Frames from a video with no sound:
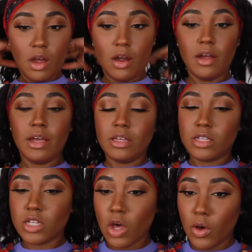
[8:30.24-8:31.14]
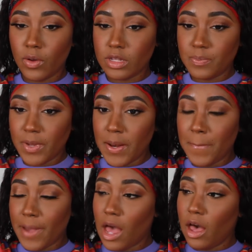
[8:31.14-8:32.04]
All right, so it's been
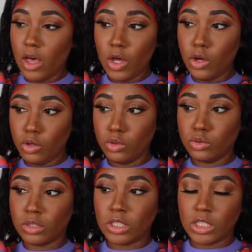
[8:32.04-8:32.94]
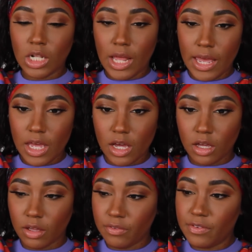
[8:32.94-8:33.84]
about like
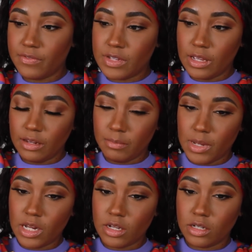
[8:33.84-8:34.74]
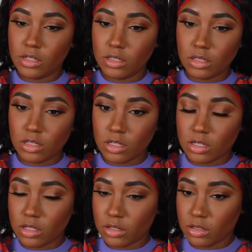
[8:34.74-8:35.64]
15
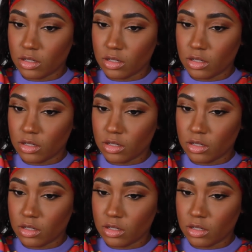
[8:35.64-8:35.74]
minutes.